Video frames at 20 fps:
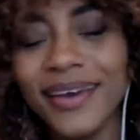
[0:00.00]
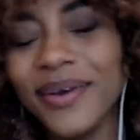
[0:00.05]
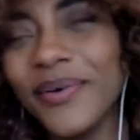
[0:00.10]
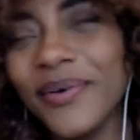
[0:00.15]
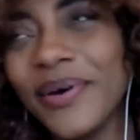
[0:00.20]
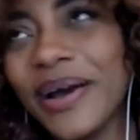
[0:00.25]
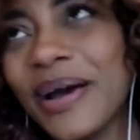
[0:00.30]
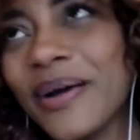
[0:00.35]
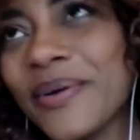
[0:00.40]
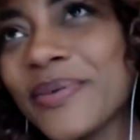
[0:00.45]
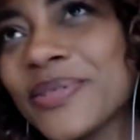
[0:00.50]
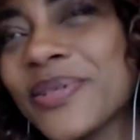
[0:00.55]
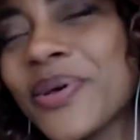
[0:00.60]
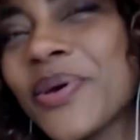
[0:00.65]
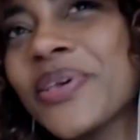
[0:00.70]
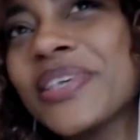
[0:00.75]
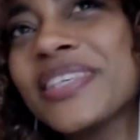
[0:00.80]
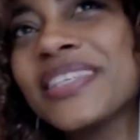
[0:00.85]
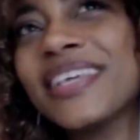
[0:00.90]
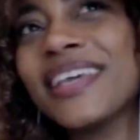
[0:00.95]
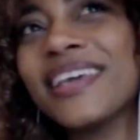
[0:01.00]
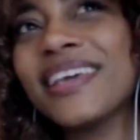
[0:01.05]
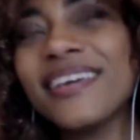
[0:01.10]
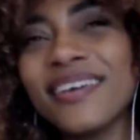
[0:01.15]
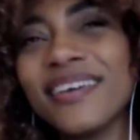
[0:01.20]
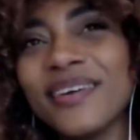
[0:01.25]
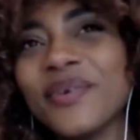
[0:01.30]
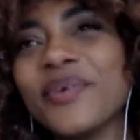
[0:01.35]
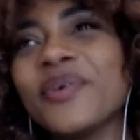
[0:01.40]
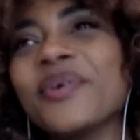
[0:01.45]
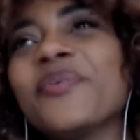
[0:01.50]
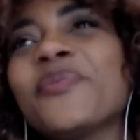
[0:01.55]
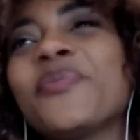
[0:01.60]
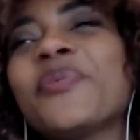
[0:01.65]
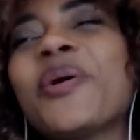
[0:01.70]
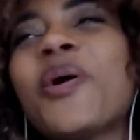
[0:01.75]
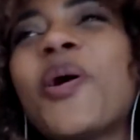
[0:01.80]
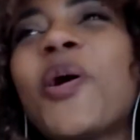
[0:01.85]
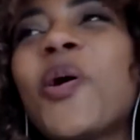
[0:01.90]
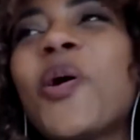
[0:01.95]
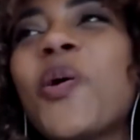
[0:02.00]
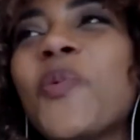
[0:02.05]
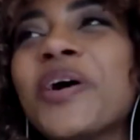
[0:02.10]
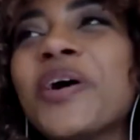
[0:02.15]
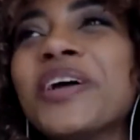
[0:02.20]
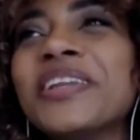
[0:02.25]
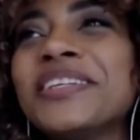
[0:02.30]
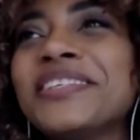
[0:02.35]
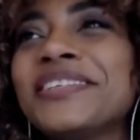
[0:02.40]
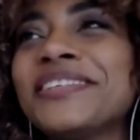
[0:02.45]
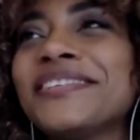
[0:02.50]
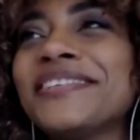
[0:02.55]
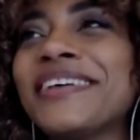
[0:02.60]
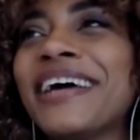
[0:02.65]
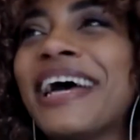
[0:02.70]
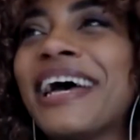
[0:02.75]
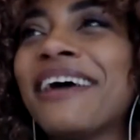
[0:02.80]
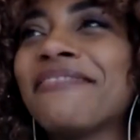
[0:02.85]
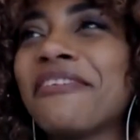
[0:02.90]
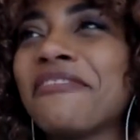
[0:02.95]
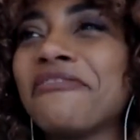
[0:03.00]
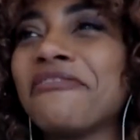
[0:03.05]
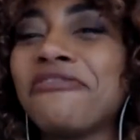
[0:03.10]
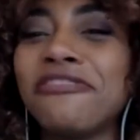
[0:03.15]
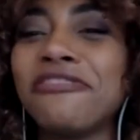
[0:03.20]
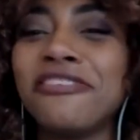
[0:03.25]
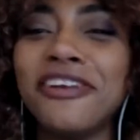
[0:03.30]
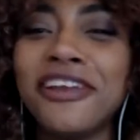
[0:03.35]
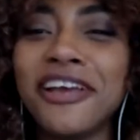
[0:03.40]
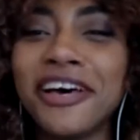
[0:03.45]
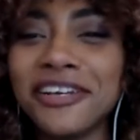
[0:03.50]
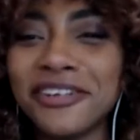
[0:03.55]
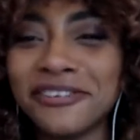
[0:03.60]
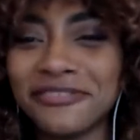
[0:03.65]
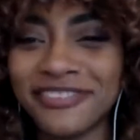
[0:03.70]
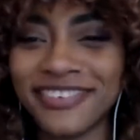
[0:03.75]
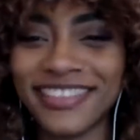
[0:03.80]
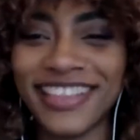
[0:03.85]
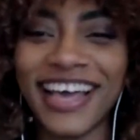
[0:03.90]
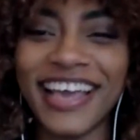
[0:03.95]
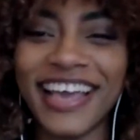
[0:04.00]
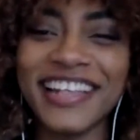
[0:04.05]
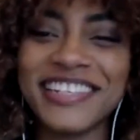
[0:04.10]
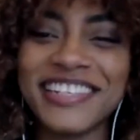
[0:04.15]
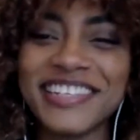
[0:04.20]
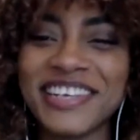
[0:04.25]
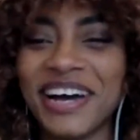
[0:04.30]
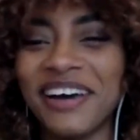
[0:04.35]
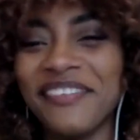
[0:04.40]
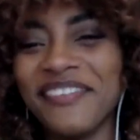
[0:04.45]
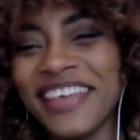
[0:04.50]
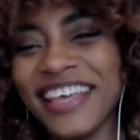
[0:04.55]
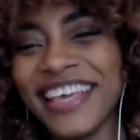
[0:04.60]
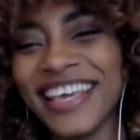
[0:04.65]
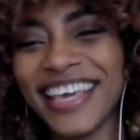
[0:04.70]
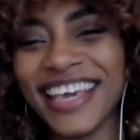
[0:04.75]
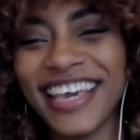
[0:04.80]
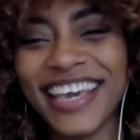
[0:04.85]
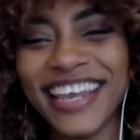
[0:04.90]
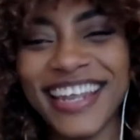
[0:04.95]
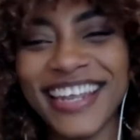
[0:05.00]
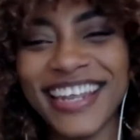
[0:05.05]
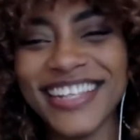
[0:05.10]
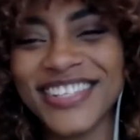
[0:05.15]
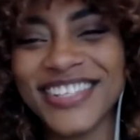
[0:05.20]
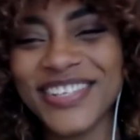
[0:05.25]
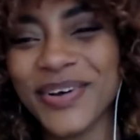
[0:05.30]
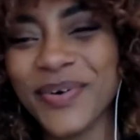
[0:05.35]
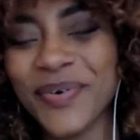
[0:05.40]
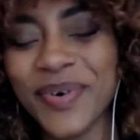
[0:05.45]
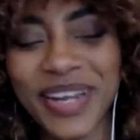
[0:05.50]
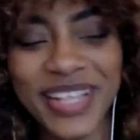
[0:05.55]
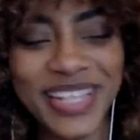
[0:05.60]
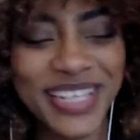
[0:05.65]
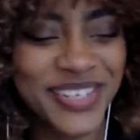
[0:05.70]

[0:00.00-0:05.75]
Wow. So you see, we all want to have a flood of clients coming in and so on and